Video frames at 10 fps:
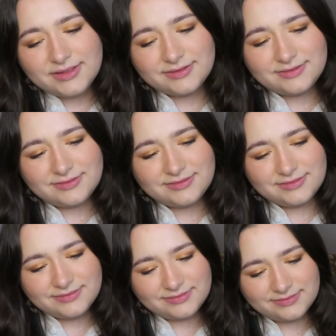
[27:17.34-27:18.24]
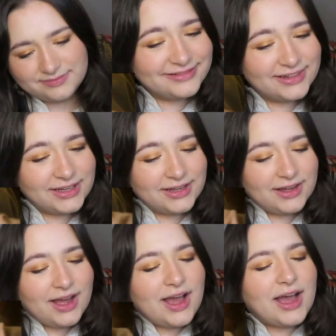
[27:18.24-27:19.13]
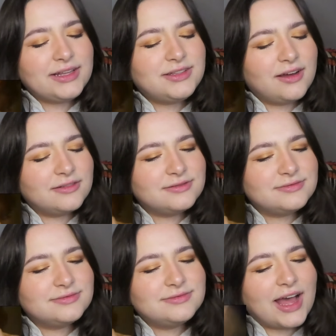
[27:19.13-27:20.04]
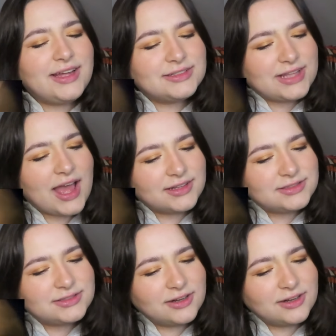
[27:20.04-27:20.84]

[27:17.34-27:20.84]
Oh. I don't like that.